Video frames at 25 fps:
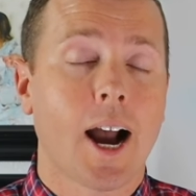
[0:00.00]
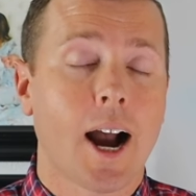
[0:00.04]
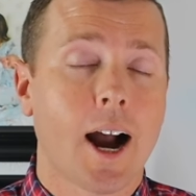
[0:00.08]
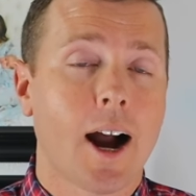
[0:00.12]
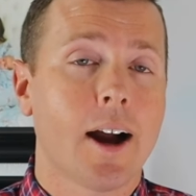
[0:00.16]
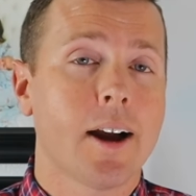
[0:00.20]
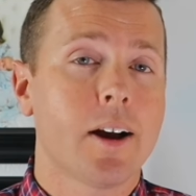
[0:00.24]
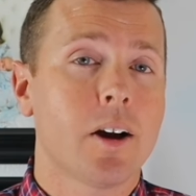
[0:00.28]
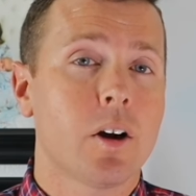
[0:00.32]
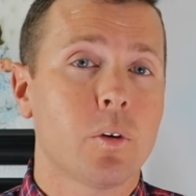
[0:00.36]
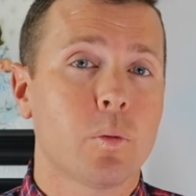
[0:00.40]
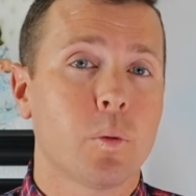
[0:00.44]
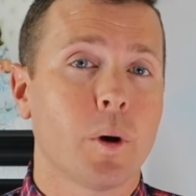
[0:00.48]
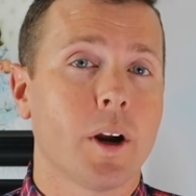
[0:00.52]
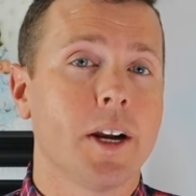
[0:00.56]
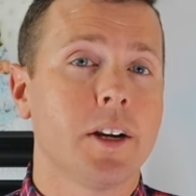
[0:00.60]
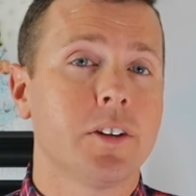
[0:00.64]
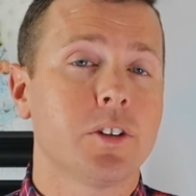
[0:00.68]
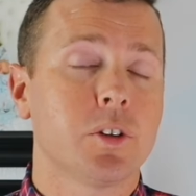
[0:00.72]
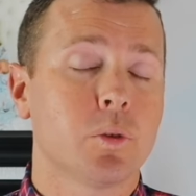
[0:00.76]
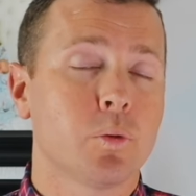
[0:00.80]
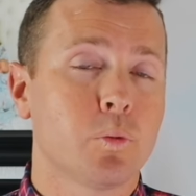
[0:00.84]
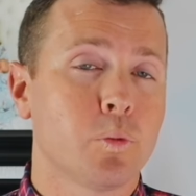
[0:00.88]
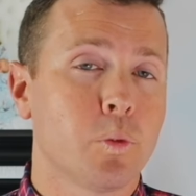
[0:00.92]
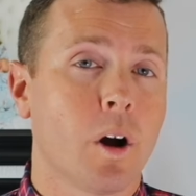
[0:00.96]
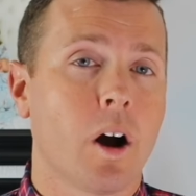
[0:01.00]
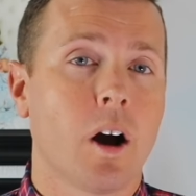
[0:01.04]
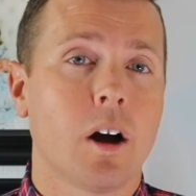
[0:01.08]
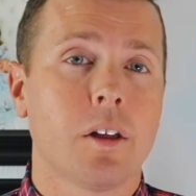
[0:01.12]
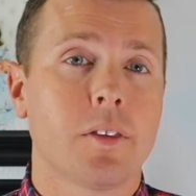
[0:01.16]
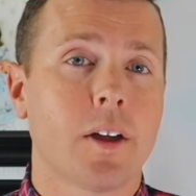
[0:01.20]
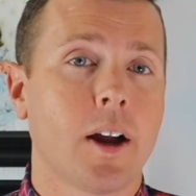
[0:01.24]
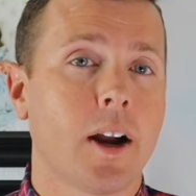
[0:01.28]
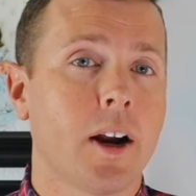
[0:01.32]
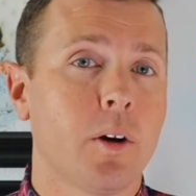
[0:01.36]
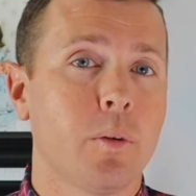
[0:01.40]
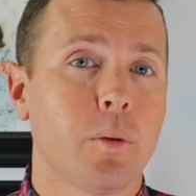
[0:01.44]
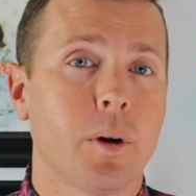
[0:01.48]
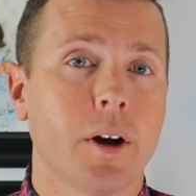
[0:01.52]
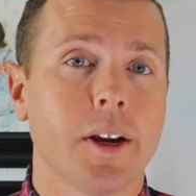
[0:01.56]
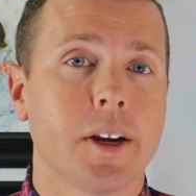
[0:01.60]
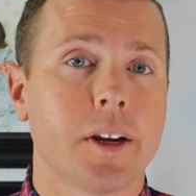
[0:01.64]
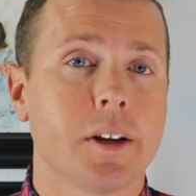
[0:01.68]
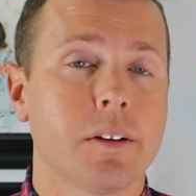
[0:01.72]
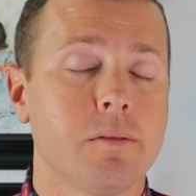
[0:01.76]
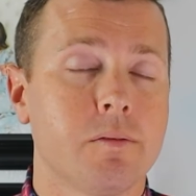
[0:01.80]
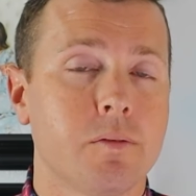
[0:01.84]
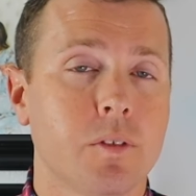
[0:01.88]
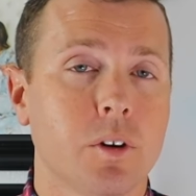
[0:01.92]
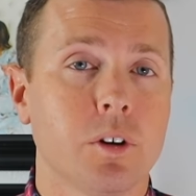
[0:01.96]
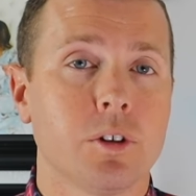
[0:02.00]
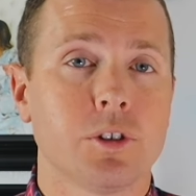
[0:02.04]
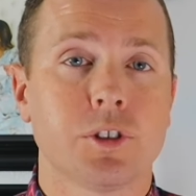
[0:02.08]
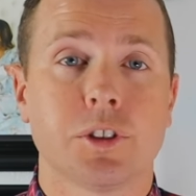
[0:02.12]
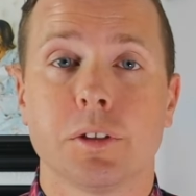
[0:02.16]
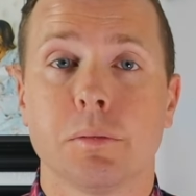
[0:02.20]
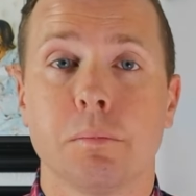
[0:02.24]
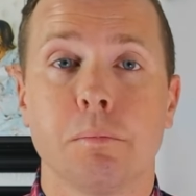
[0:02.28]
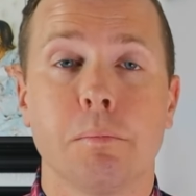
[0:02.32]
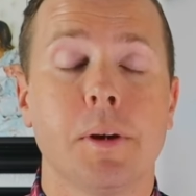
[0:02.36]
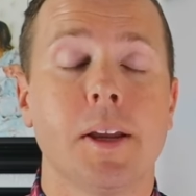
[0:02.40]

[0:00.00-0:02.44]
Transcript: IRA to Roth IRA conversion.